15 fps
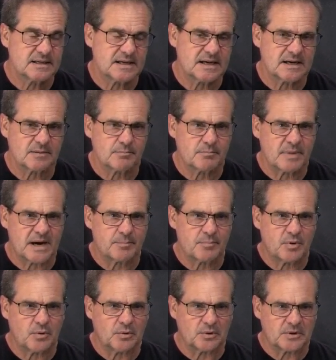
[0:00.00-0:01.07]

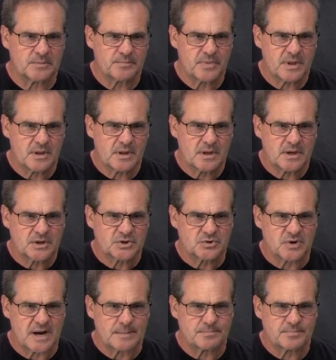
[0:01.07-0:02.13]
bipolar.
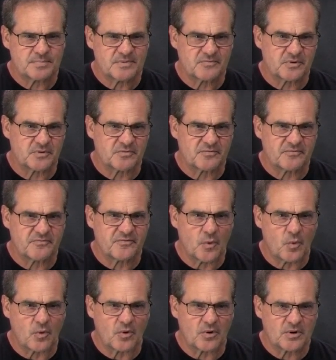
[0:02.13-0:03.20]
Trap for
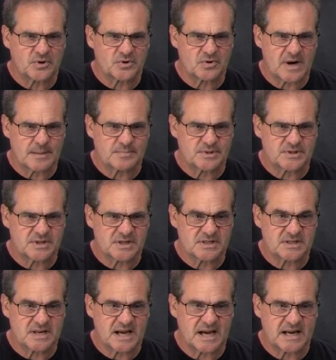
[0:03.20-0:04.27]
4, trap
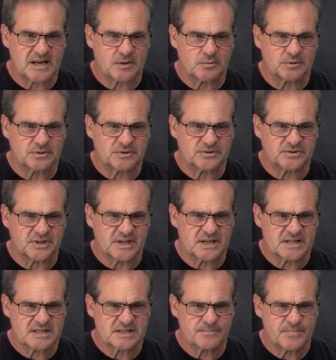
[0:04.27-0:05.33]
6 not equal to
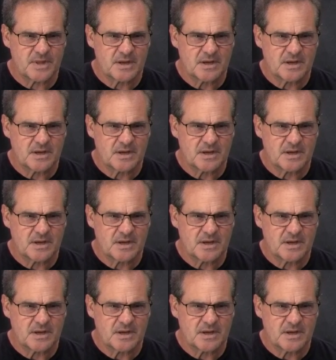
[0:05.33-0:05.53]
6.